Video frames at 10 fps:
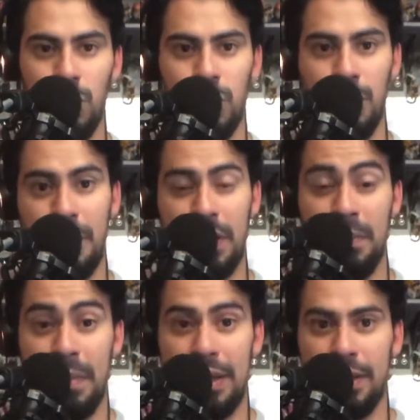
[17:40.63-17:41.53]
to make
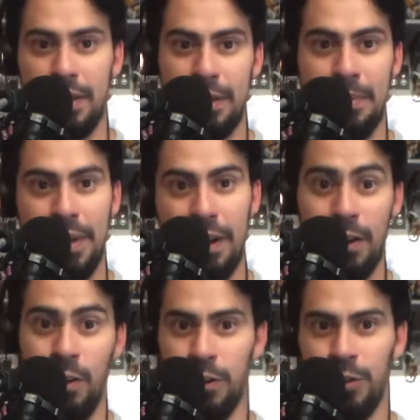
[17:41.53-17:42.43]
him basically be like,
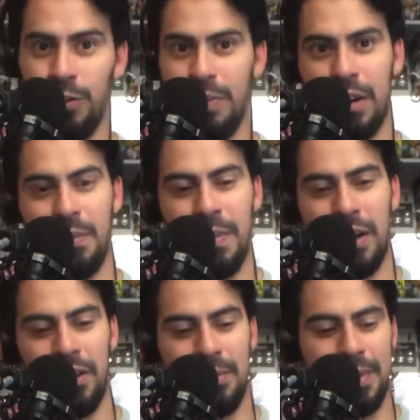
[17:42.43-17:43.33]
oh, the new Michael
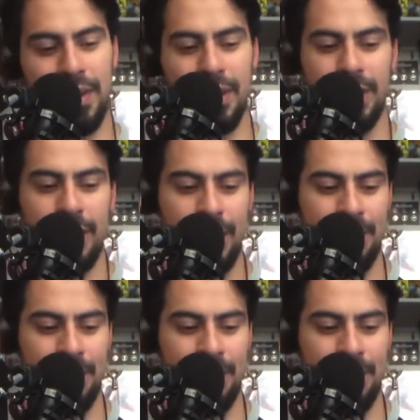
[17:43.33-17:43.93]
Myers, because